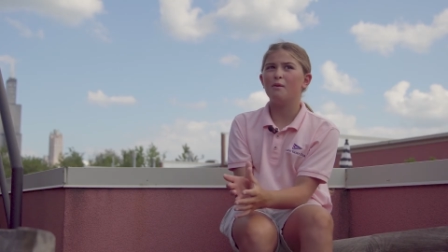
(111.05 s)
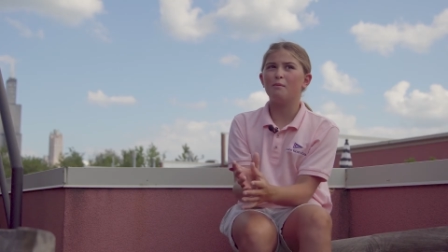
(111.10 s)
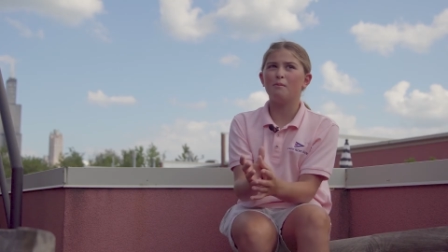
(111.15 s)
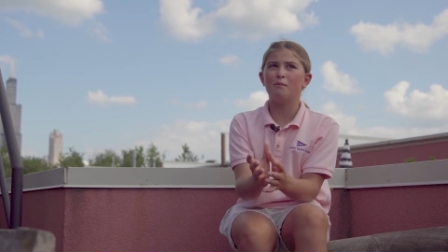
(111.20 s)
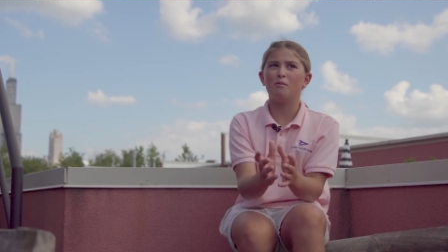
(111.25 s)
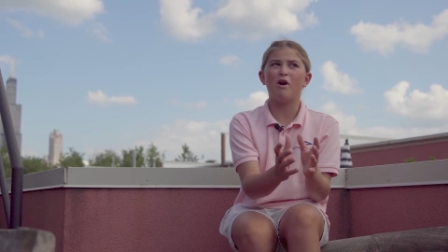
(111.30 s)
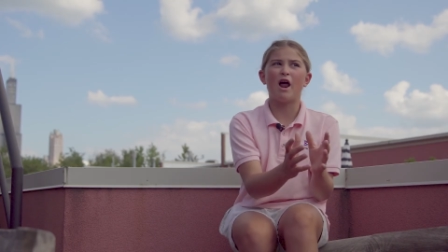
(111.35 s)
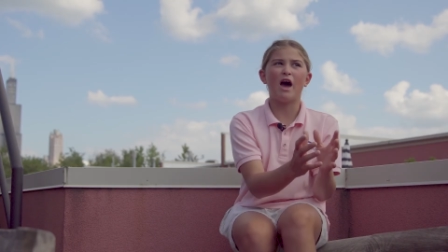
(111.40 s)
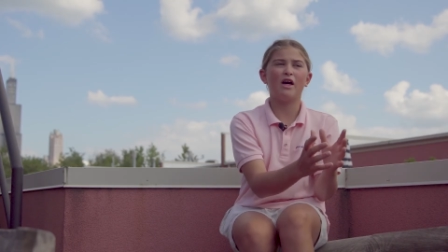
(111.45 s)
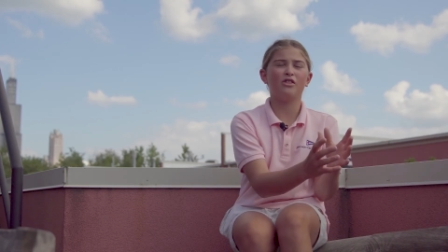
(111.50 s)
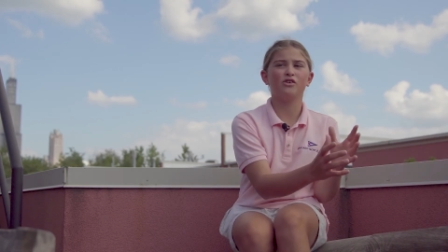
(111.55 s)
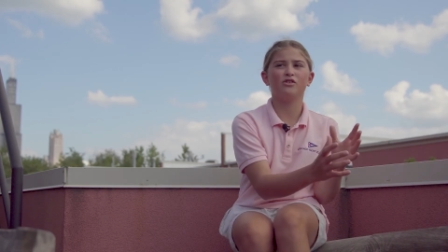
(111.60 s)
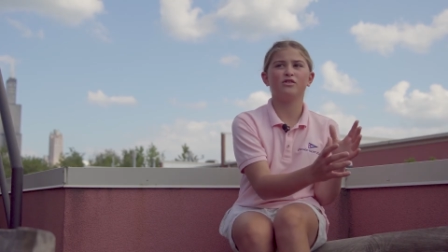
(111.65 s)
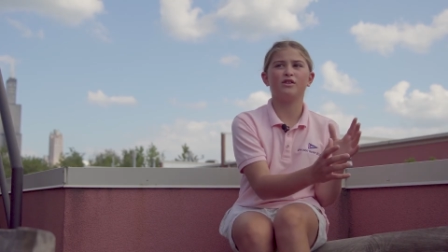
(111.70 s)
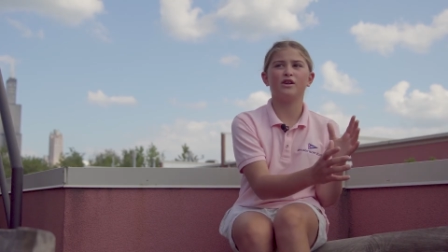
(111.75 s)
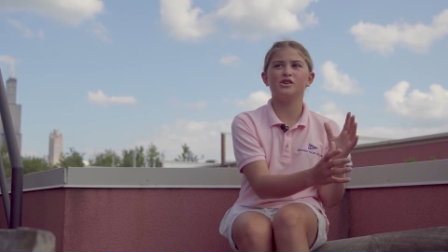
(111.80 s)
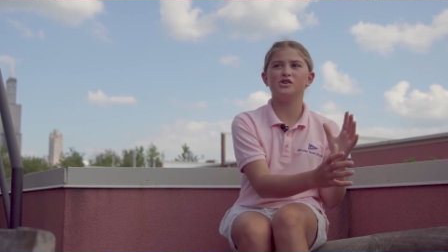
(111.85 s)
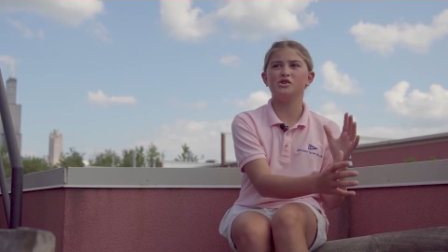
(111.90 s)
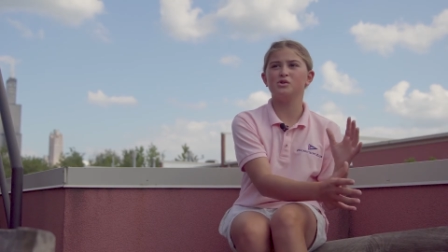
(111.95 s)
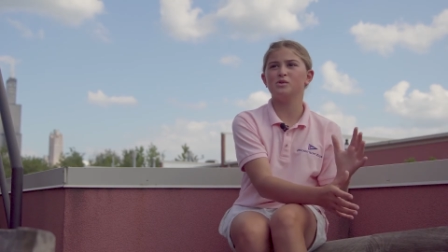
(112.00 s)
rather
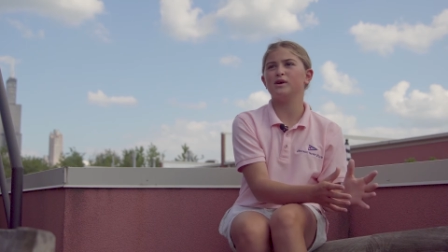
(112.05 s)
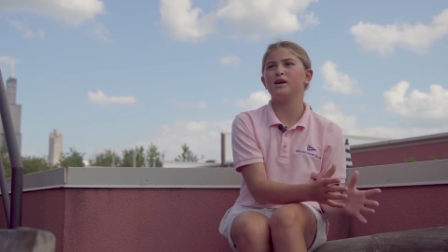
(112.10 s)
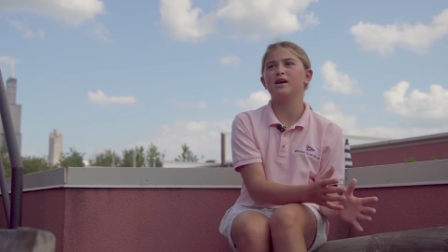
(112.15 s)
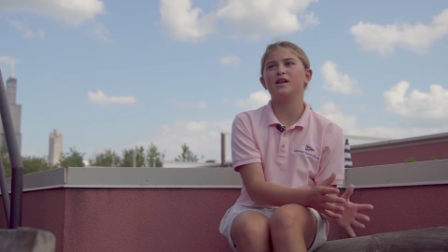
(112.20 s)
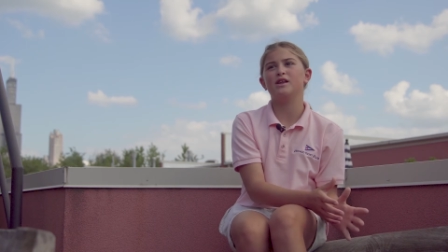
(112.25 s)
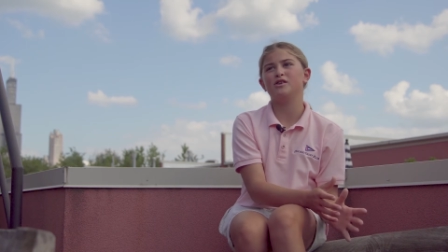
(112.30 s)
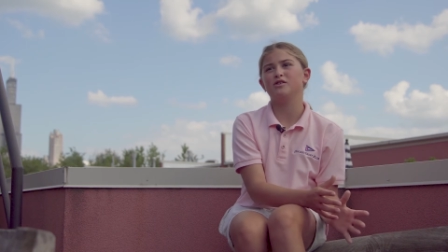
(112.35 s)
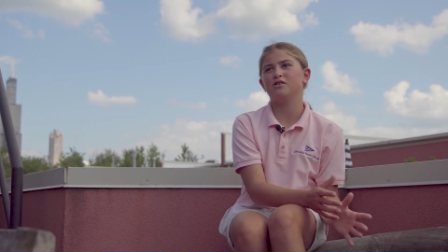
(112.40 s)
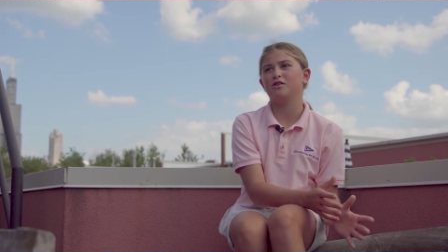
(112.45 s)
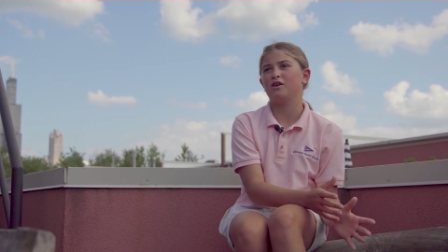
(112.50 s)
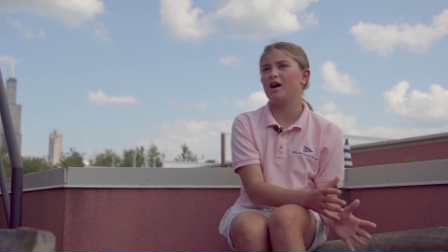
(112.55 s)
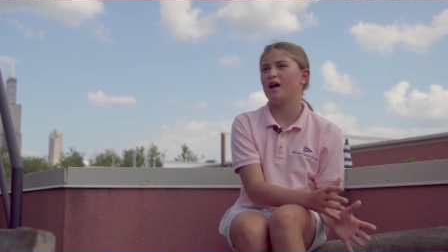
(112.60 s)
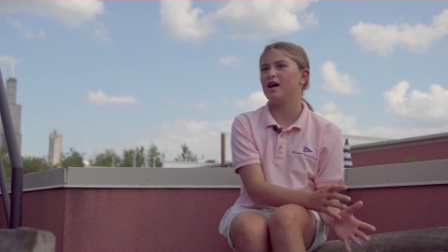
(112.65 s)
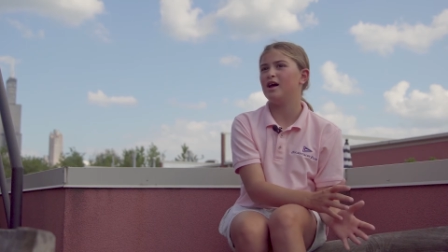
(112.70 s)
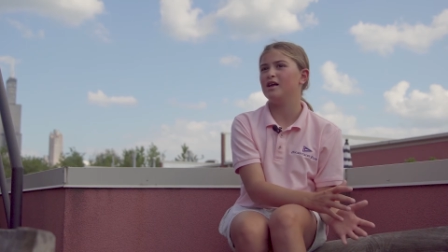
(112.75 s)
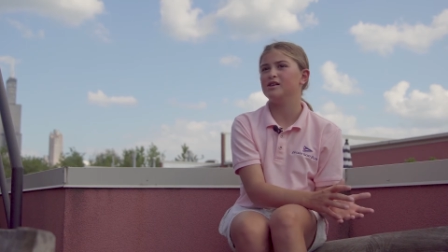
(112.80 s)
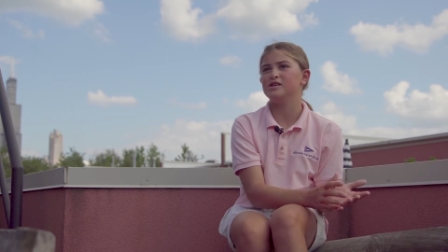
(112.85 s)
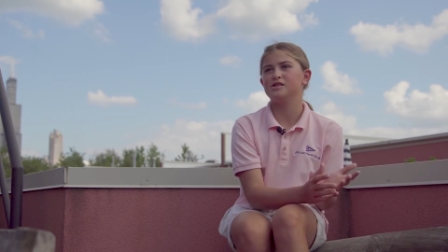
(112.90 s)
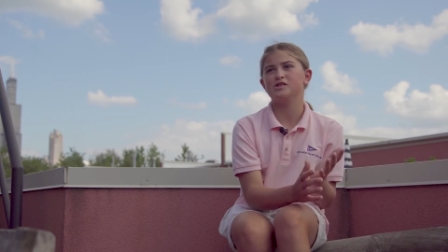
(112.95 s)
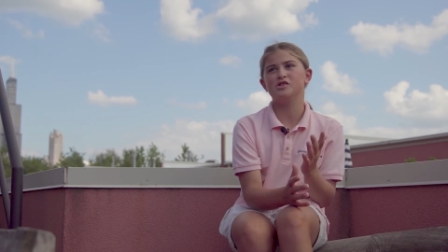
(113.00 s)
than doing it in your
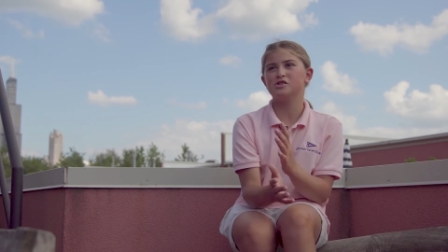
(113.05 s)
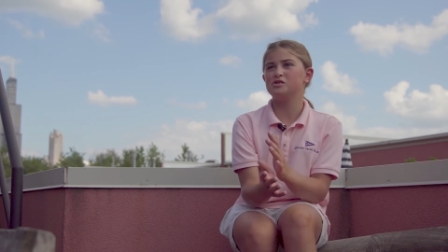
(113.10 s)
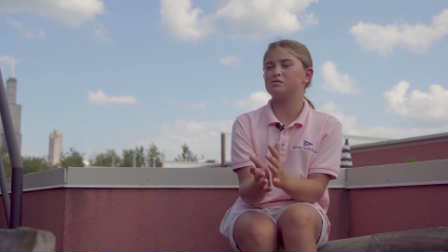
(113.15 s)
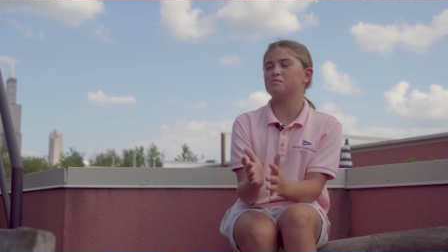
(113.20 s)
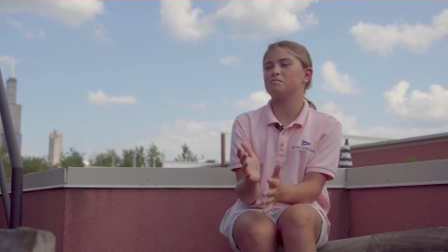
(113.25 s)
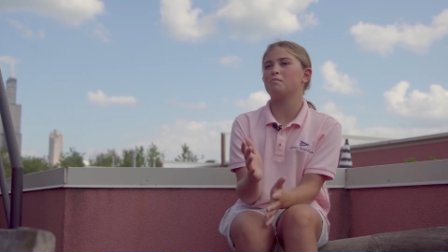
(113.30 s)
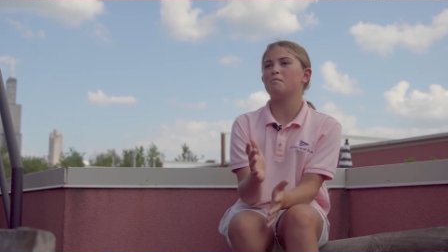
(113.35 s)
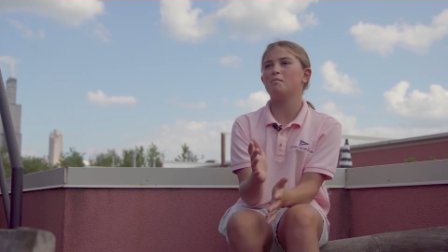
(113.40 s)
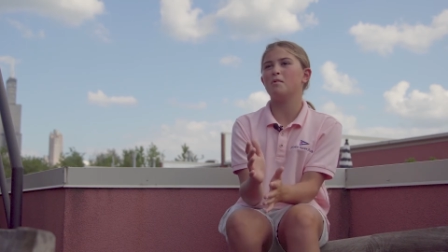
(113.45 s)
head is just